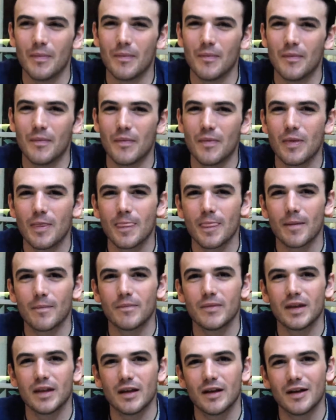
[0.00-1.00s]
you won an
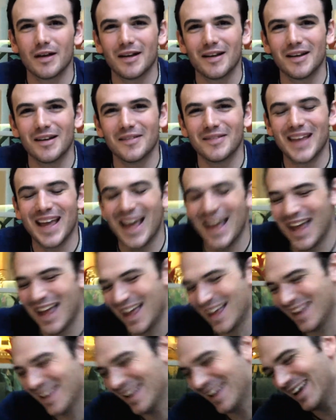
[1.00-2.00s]
award, so who cares? No.